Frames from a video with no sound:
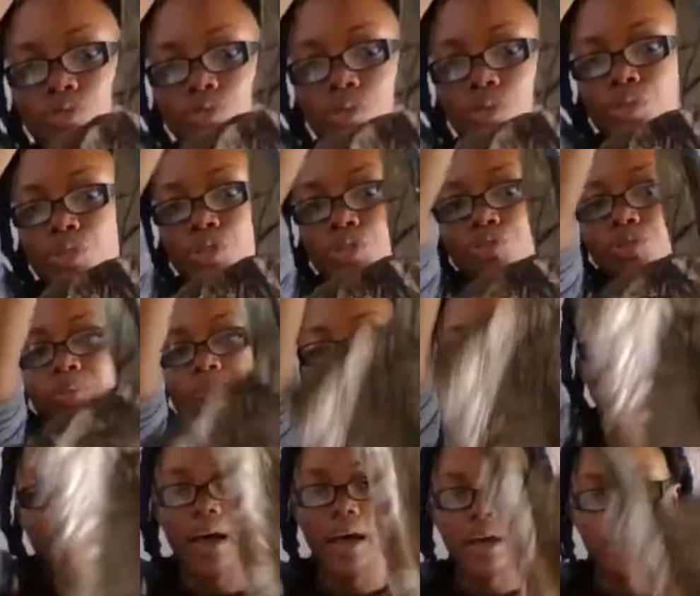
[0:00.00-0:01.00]
grocery
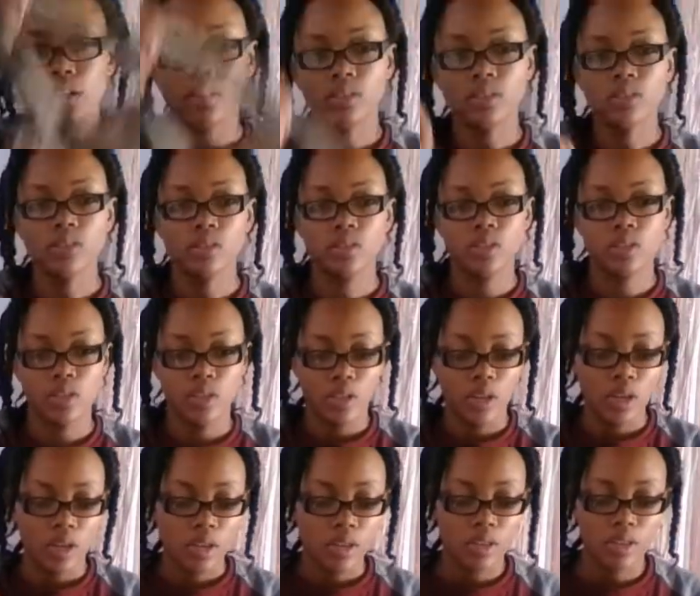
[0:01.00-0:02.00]
bag.
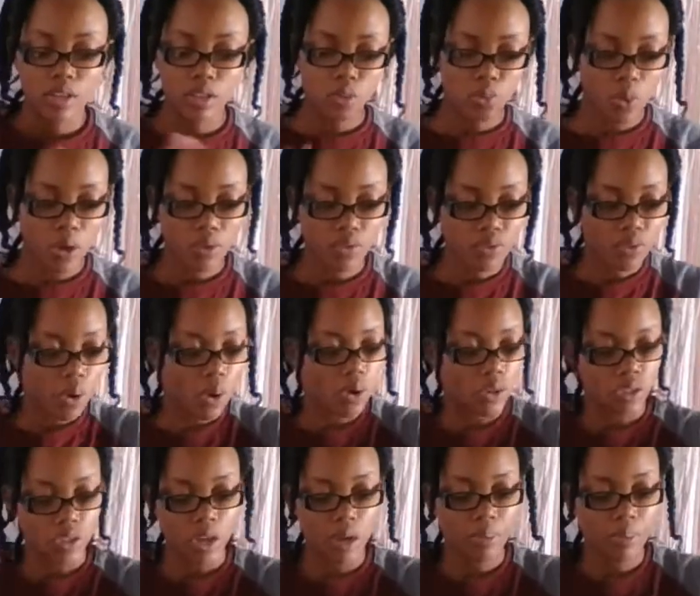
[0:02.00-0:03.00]
This one
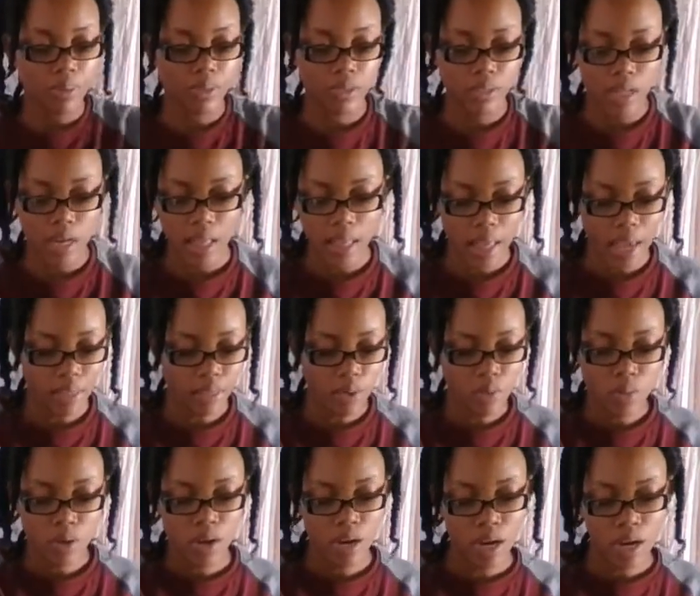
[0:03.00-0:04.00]
folds up. It's not like the
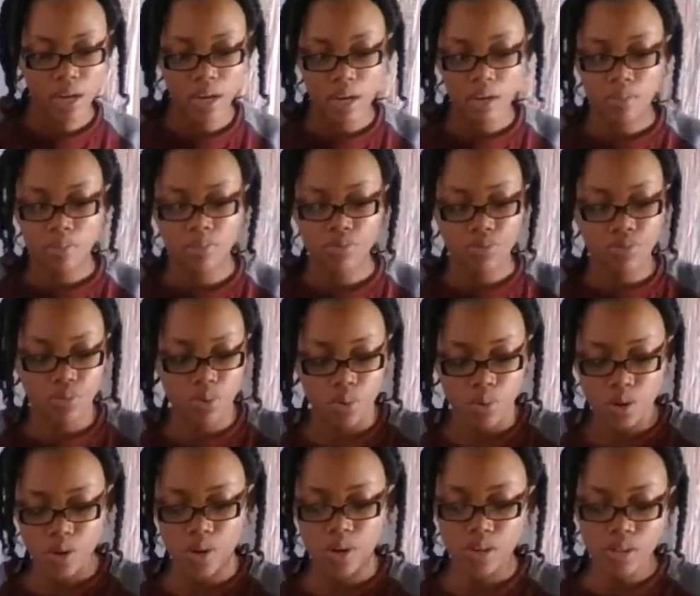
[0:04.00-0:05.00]
one I did
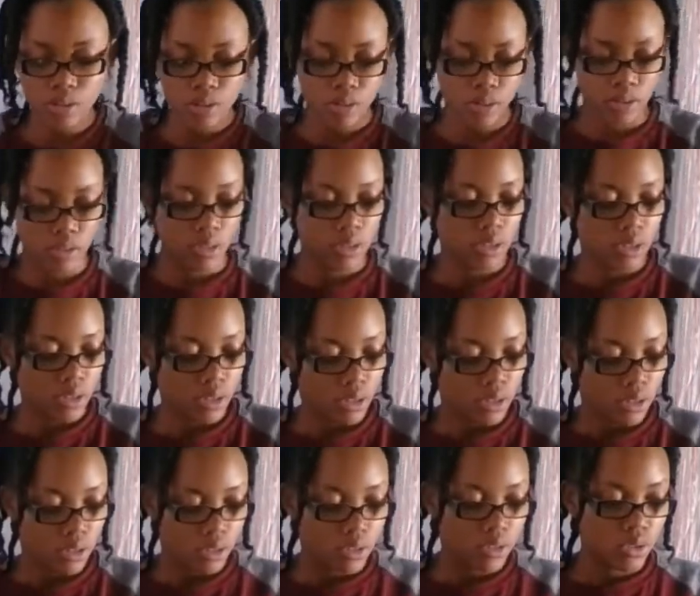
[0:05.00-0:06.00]
before.
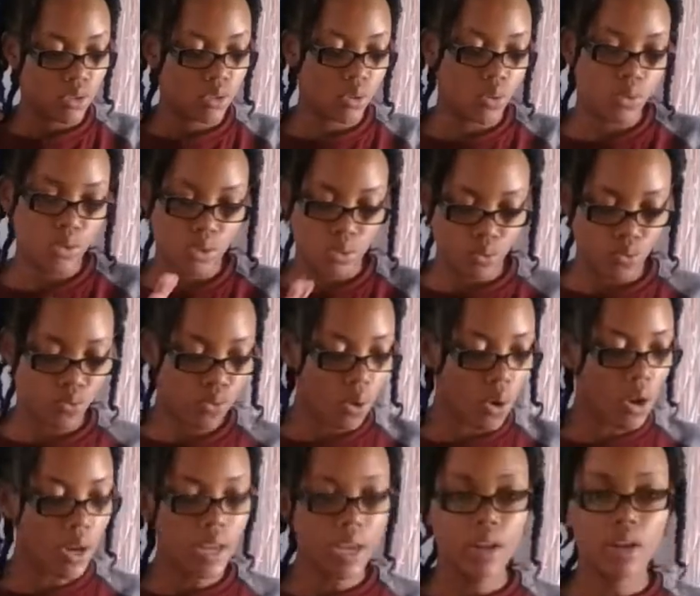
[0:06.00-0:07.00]
So to
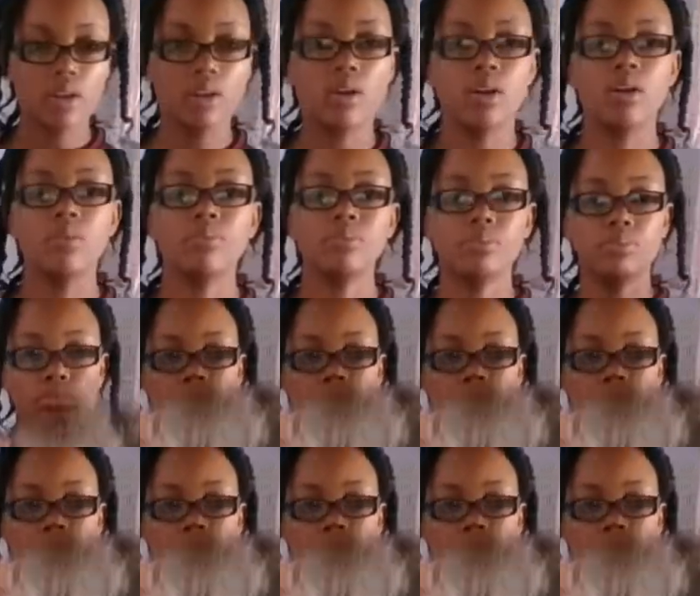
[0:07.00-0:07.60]
fold it up,